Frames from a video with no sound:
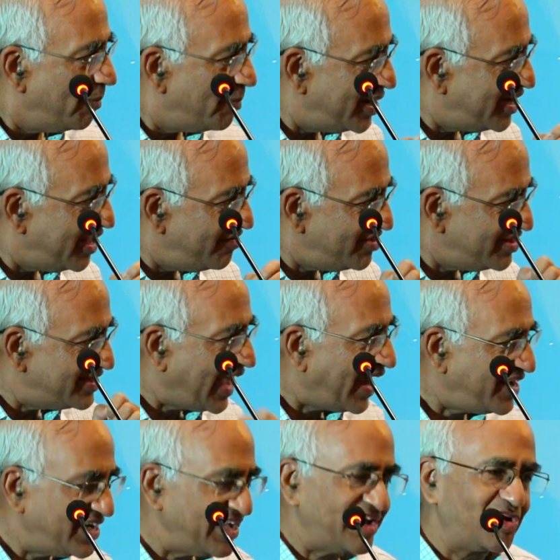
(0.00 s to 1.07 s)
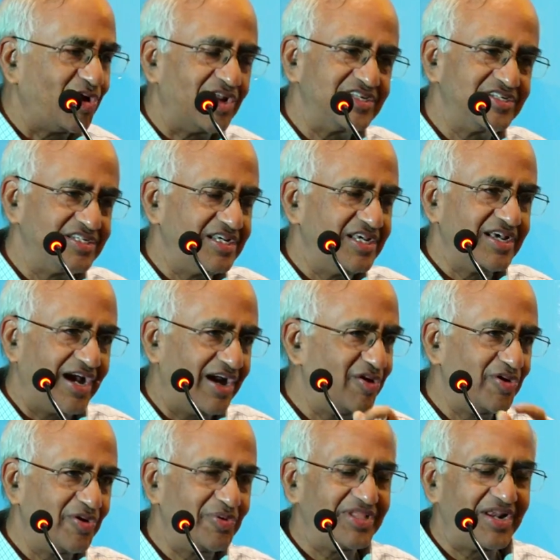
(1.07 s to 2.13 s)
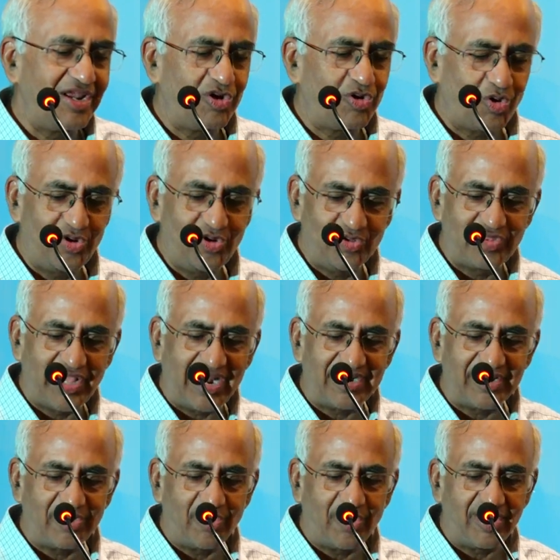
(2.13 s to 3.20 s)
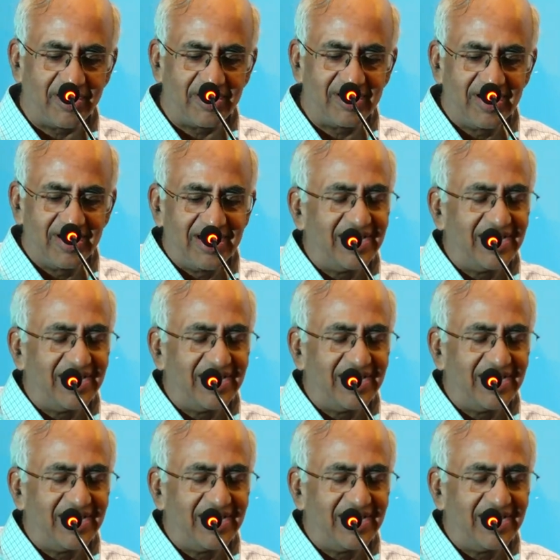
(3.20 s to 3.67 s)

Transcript: But even that technology, I don't know whether he told you that or not,